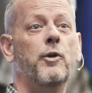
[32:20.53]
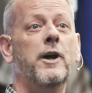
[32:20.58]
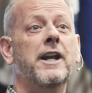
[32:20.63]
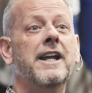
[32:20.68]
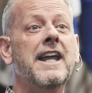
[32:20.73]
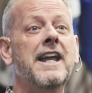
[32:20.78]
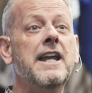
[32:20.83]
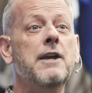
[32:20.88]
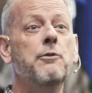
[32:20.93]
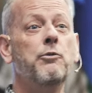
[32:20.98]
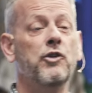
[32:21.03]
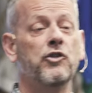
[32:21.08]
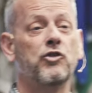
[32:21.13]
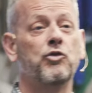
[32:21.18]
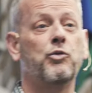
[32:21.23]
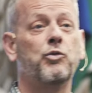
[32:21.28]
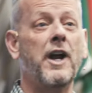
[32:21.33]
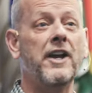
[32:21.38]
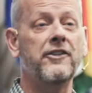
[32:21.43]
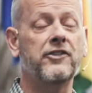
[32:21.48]
when he was
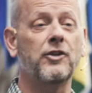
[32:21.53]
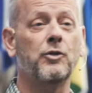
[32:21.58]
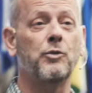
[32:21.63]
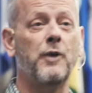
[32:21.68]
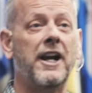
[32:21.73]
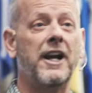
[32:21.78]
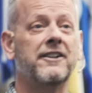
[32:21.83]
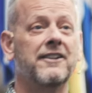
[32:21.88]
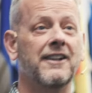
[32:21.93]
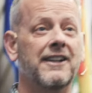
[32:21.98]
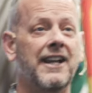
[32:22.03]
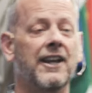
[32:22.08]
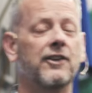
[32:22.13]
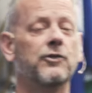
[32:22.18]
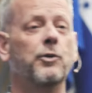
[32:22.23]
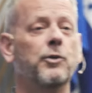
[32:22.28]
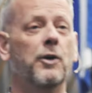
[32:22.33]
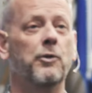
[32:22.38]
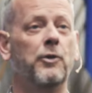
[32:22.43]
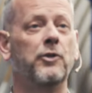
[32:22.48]
resurrected,
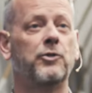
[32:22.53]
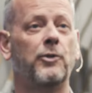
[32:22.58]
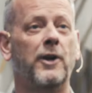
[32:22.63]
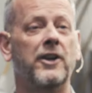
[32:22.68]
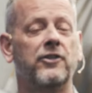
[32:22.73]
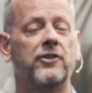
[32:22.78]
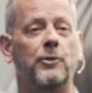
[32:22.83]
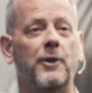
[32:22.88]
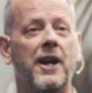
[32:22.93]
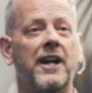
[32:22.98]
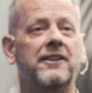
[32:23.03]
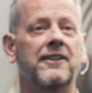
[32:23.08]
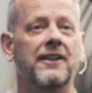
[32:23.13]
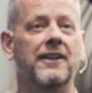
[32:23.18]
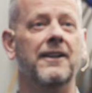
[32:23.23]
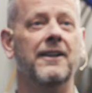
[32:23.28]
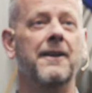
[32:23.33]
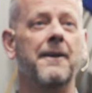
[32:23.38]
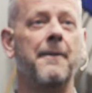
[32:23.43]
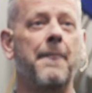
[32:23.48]
guess what was resurrected?